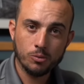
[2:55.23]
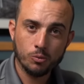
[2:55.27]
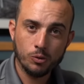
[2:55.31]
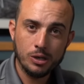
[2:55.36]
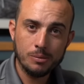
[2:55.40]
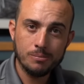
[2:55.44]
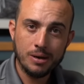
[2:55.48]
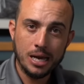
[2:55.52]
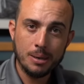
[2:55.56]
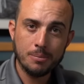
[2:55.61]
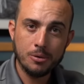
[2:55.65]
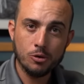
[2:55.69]

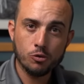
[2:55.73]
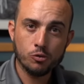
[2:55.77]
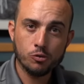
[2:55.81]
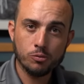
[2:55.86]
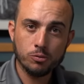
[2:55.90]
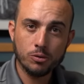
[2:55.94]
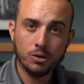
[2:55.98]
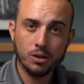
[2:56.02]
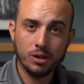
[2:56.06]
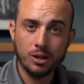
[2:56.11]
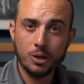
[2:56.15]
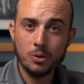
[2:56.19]
we might be
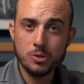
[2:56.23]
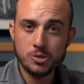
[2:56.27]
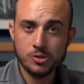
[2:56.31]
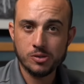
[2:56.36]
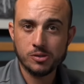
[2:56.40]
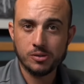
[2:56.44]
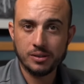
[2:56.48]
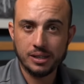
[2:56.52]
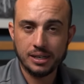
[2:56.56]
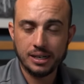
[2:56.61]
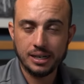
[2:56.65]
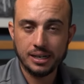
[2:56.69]

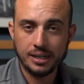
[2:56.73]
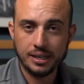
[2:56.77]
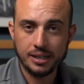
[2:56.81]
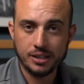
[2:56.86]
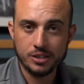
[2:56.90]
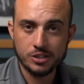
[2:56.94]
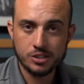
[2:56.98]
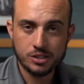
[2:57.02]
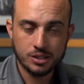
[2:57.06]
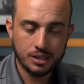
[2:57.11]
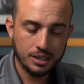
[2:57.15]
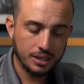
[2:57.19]
closer than an
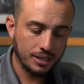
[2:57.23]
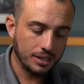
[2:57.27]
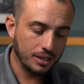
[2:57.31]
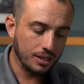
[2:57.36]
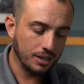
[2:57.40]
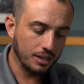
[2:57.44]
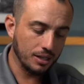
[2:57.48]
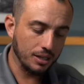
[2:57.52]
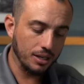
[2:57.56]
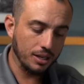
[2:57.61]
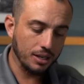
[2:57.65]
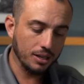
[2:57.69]
inch.
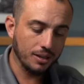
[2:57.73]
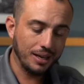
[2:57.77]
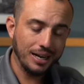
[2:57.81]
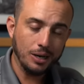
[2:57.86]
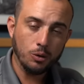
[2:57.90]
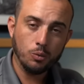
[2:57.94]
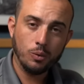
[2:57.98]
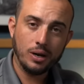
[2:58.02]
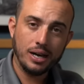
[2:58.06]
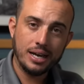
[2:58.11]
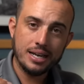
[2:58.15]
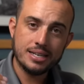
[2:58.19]

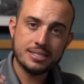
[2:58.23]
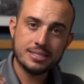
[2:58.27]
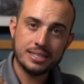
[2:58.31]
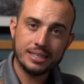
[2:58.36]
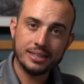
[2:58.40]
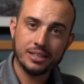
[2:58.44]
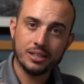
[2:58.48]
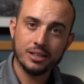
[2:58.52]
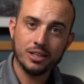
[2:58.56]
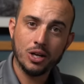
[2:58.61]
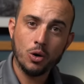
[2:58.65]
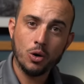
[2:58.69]
Likewise, in the